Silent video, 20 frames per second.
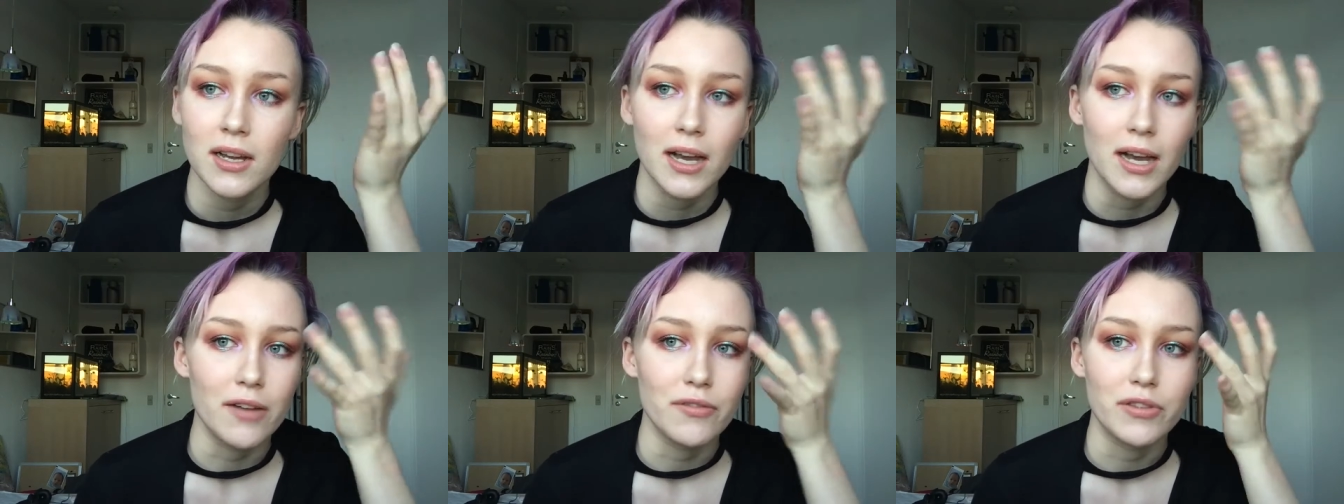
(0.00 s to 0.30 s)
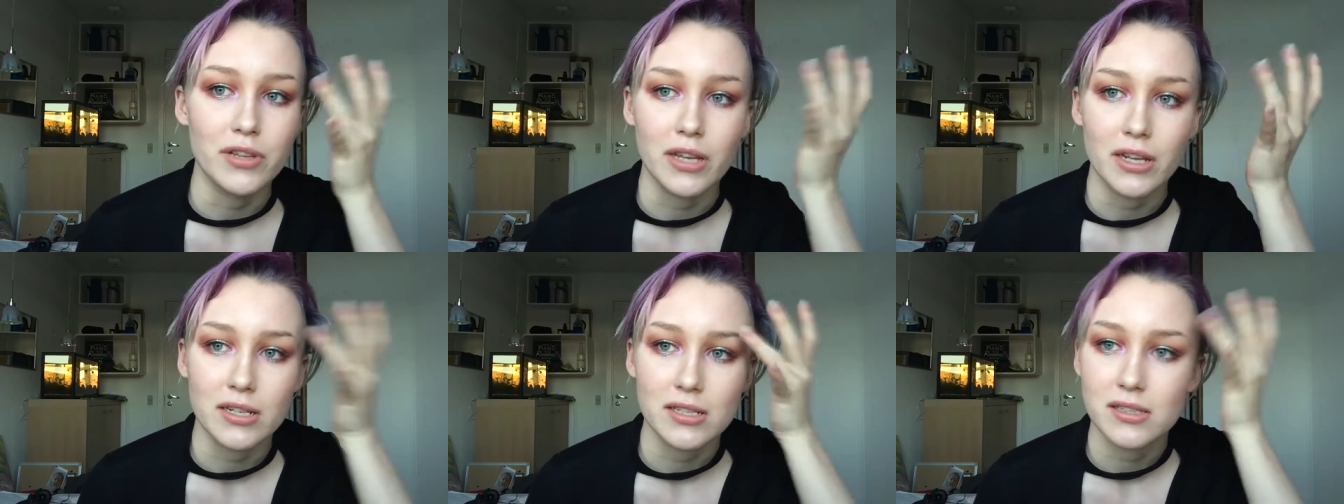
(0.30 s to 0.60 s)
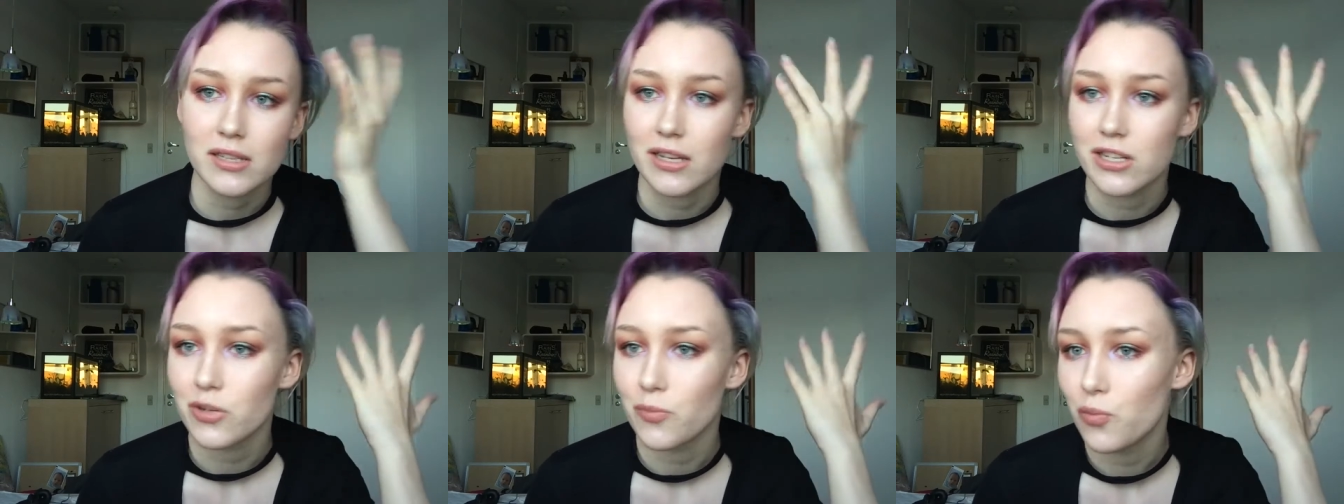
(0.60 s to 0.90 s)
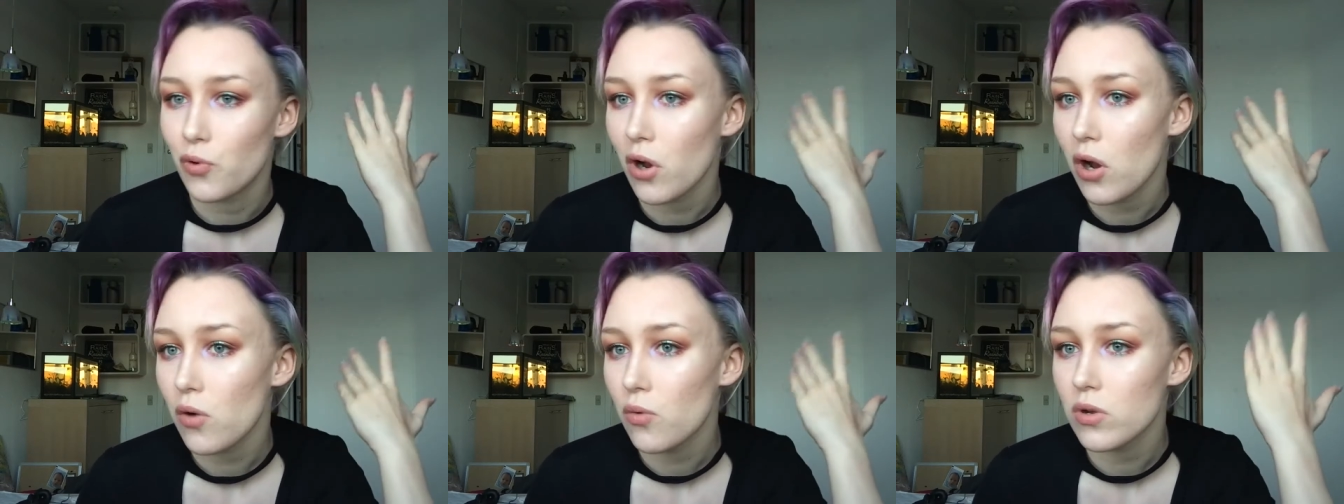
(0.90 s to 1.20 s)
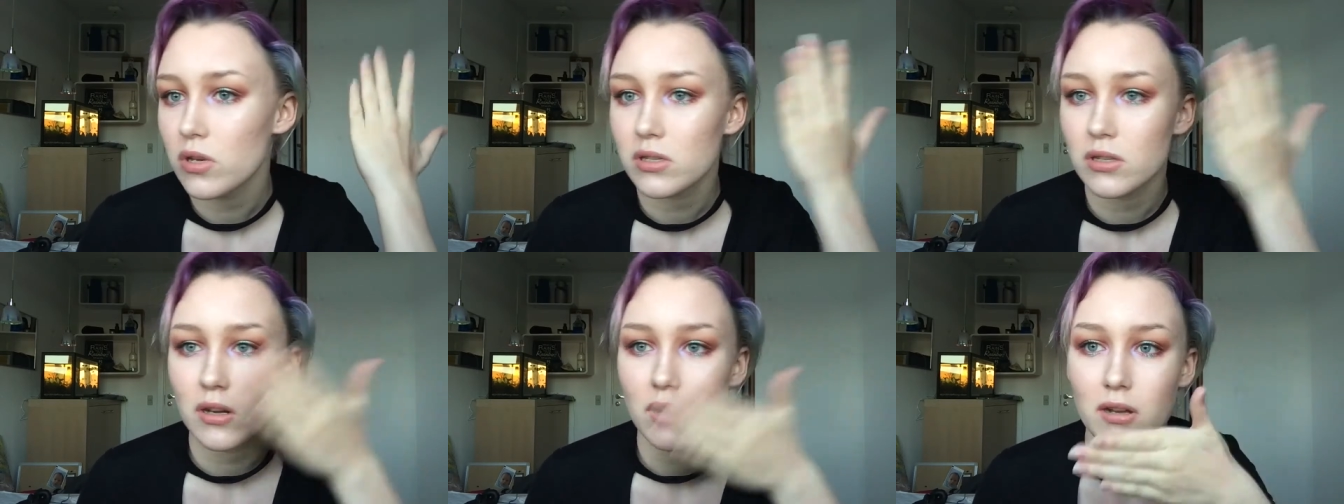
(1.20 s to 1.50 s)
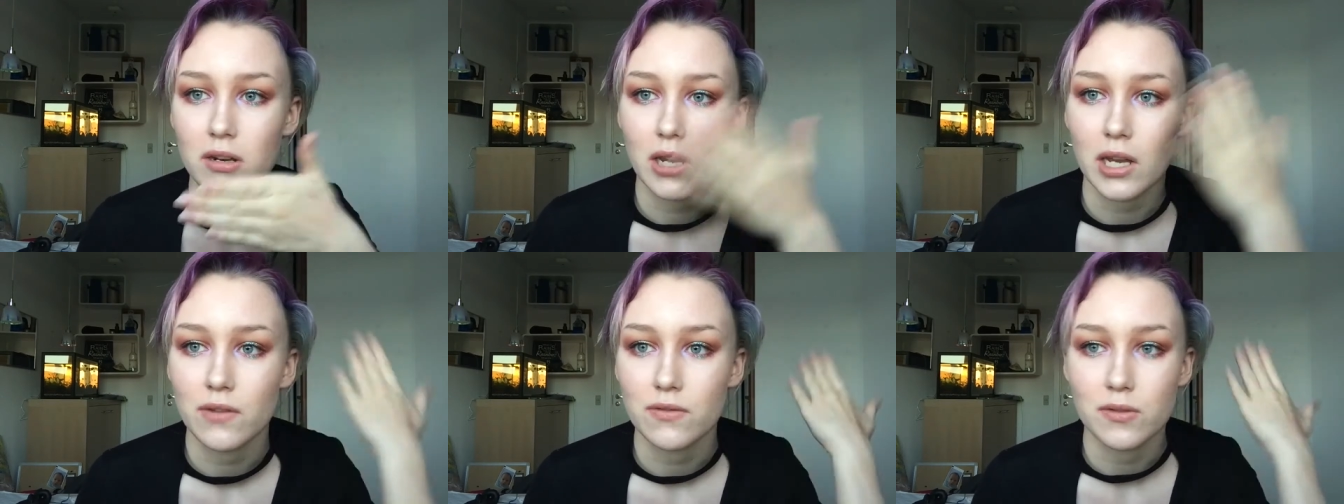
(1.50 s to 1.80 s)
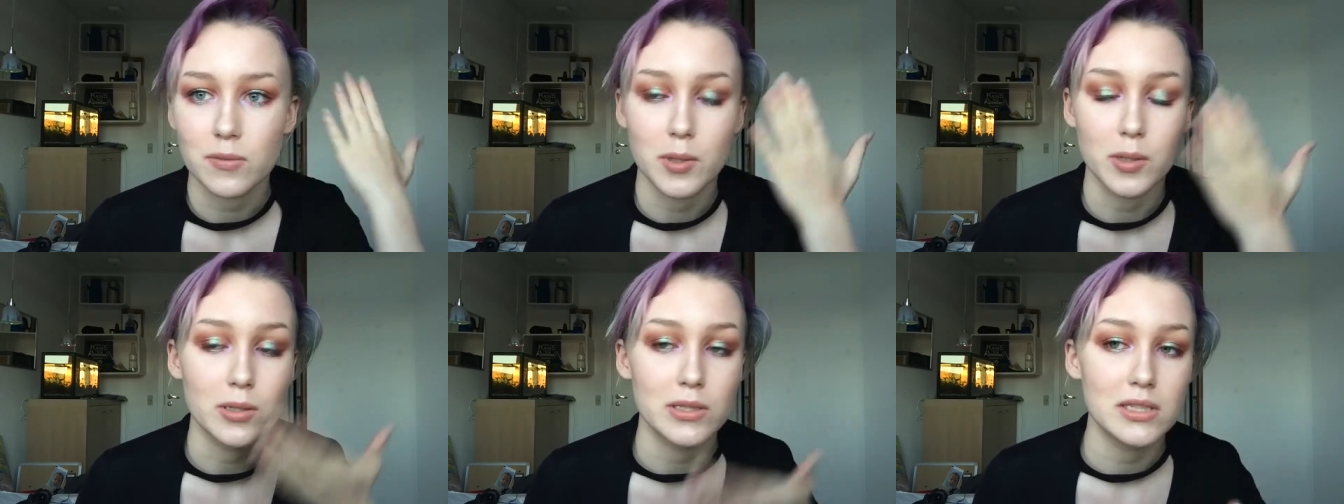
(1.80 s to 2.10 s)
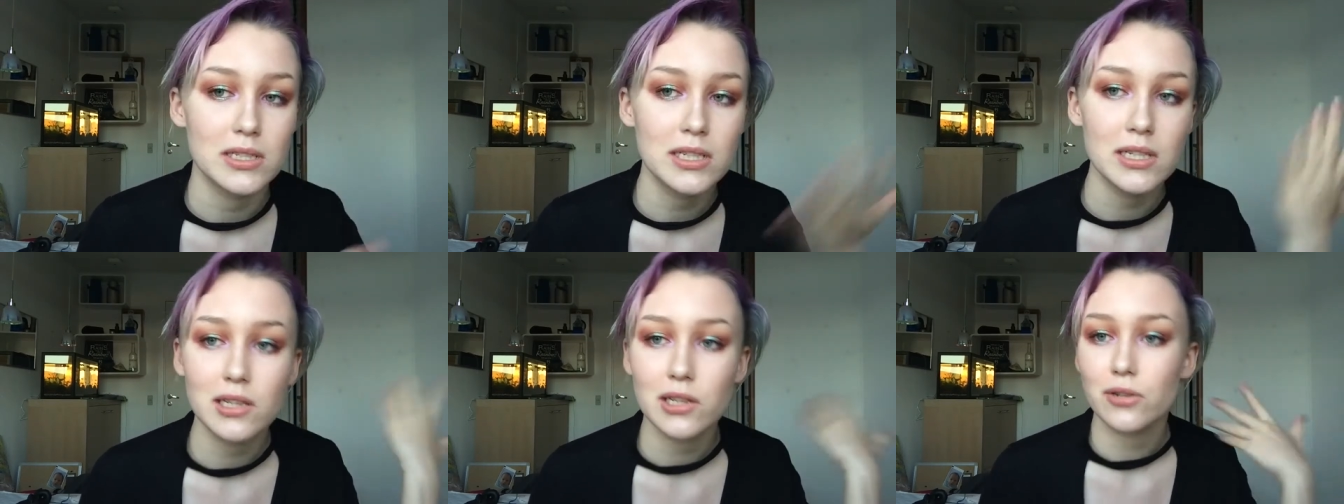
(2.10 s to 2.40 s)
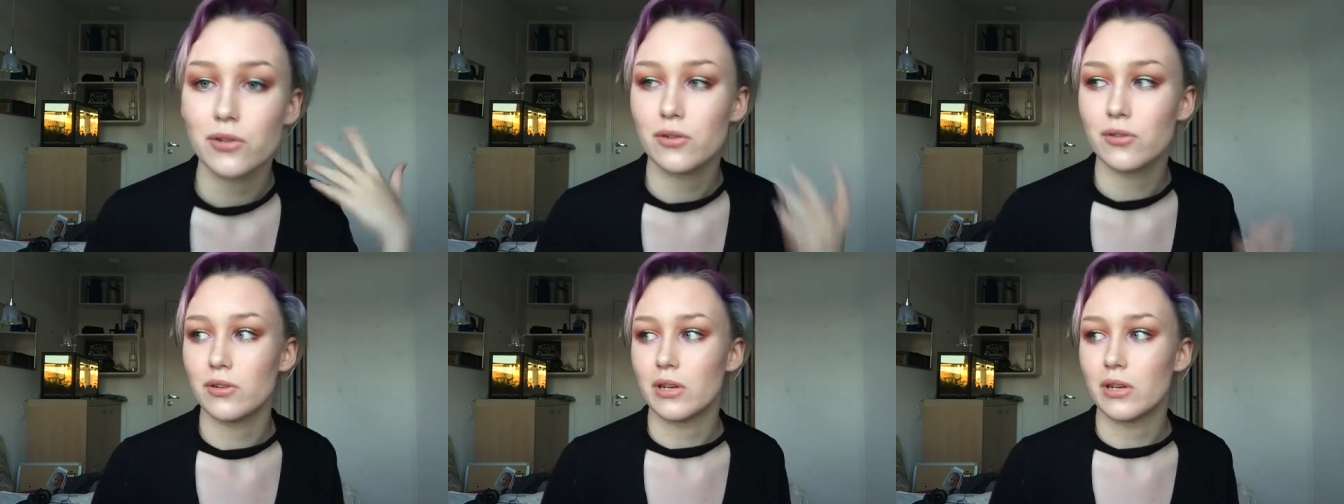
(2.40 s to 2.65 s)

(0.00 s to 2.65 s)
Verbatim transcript: I have the Anastasia brow wiz on, I have some concealer